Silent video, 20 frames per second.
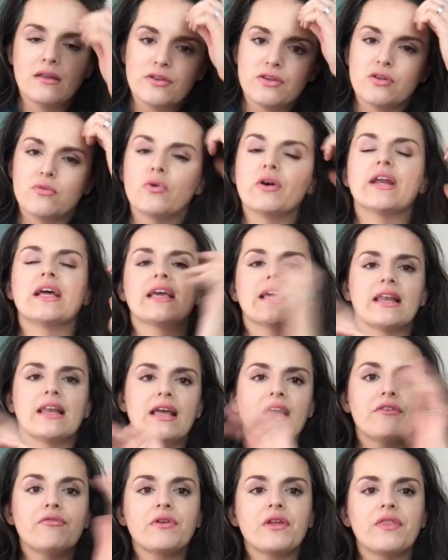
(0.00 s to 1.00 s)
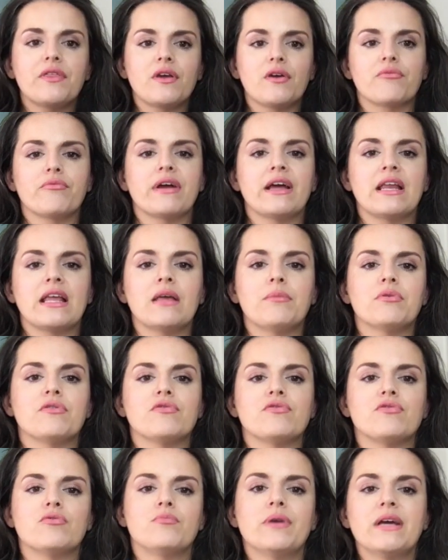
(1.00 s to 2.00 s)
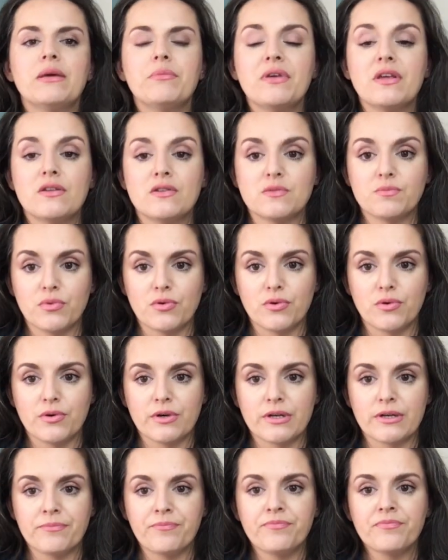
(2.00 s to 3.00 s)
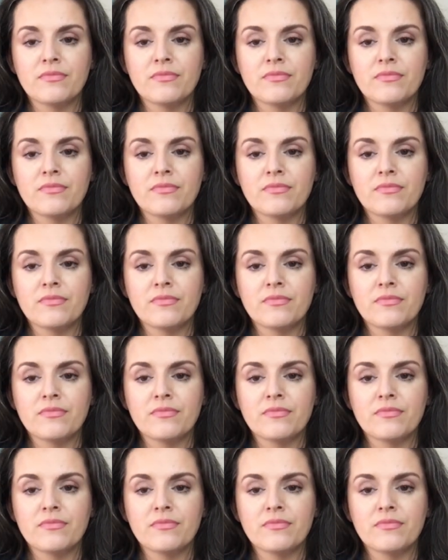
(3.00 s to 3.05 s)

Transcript: You want to get everything ready before baby is born.